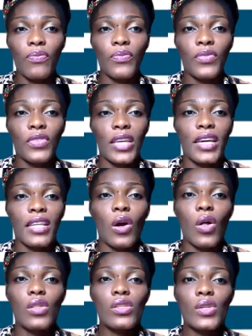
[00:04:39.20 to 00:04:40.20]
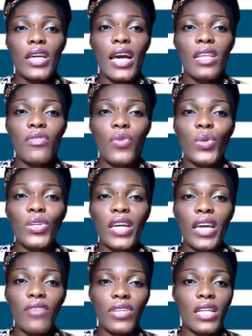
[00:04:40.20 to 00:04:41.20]
They can also gather further
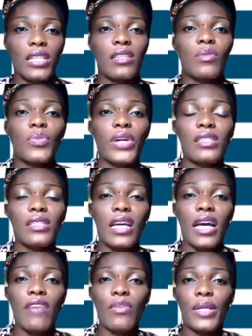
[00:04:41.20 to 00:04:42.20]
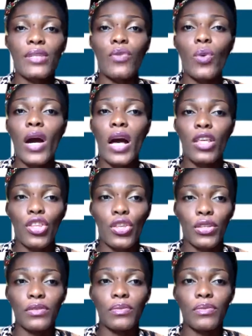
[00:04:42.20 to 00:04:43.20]
evidence and press the government for
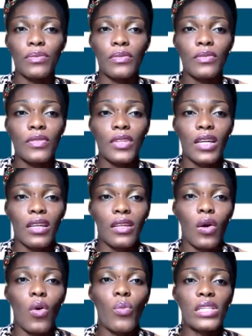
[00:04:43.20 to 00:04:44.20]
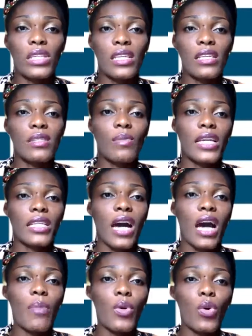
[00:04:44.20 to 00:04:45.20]
action. The committee is made
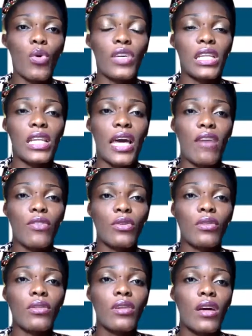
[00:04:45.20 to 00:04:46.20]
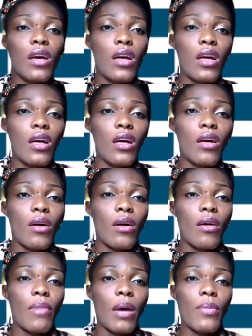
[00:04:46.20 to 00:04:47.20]
up of 11
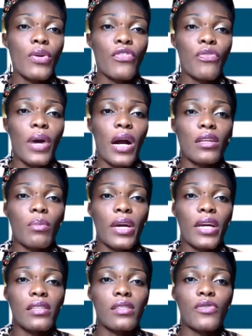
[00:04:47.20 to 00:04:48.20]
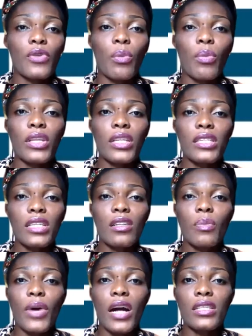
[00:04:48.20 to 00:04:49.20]
members of parliament from political
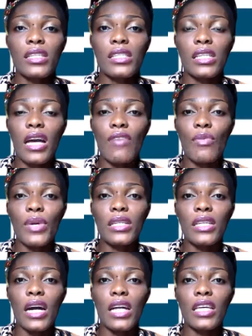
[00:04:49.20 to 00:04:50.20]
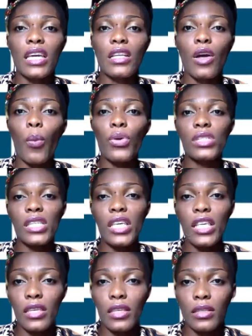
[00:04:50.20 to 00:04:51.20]
parties in government and in
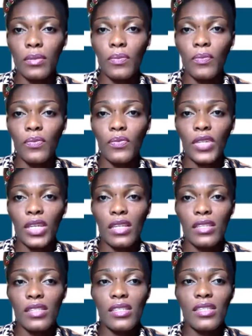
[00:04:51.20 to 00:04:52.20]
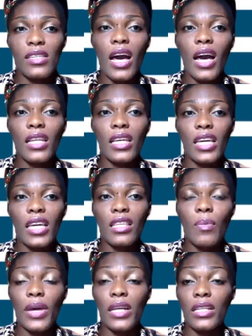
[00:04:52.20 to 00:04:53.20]
opposition. It is entirely
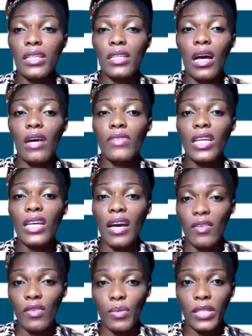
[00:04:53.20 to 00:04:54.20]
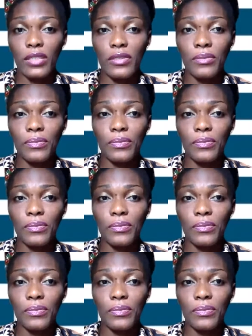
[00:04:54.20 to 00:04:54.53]
independent of the government.